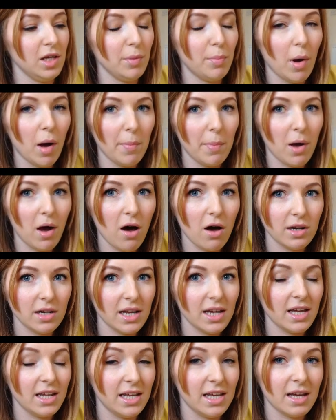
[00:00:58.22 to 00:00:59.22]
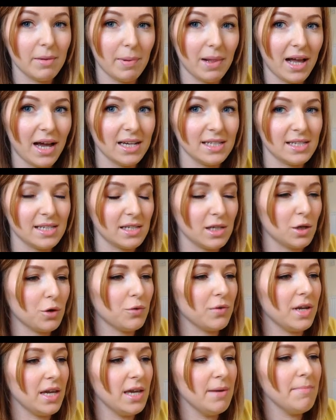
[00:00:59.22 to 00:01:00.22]
You pop it on and it applies as a
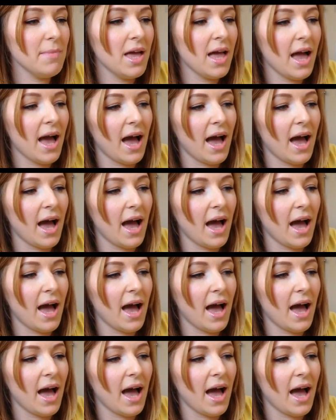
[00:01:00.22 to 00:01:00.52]
cream,